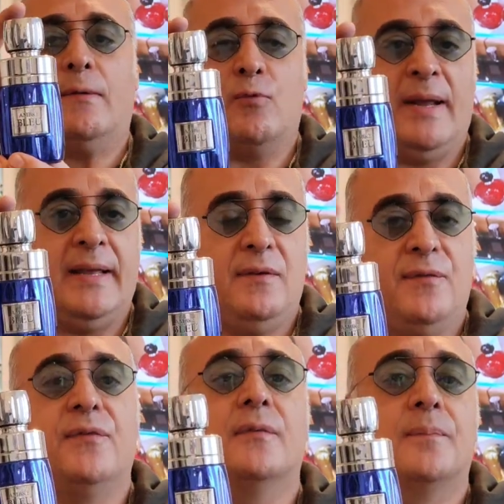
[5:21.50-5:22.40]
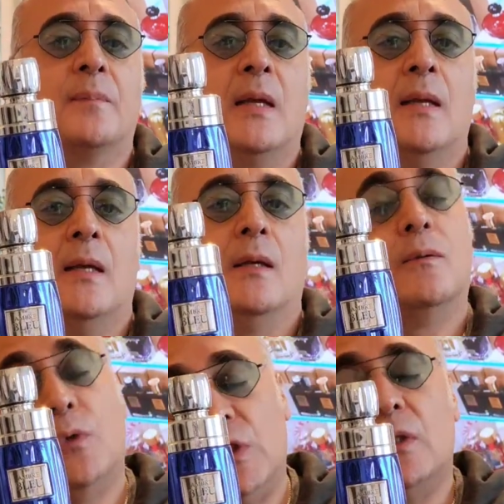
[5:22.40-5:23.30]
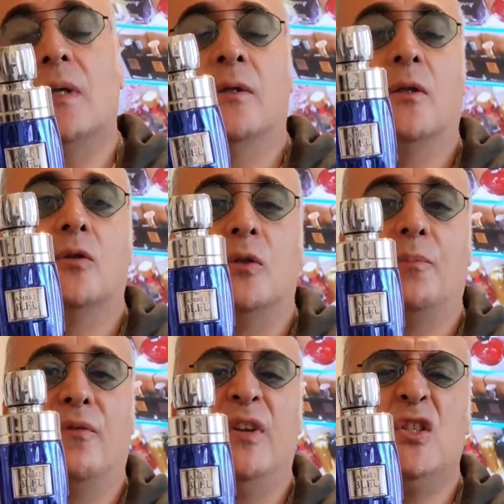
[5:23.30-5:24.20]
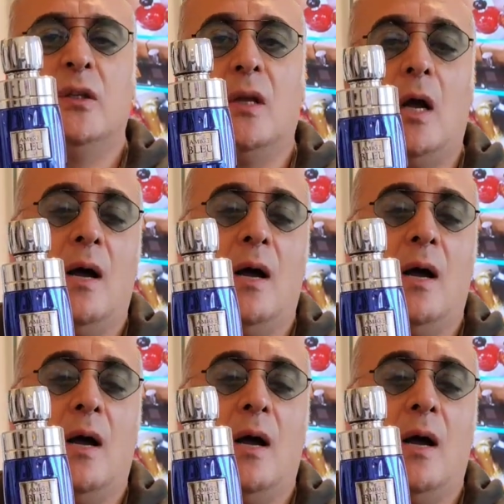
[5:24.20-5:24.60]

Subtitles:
Rave, which is under the supervision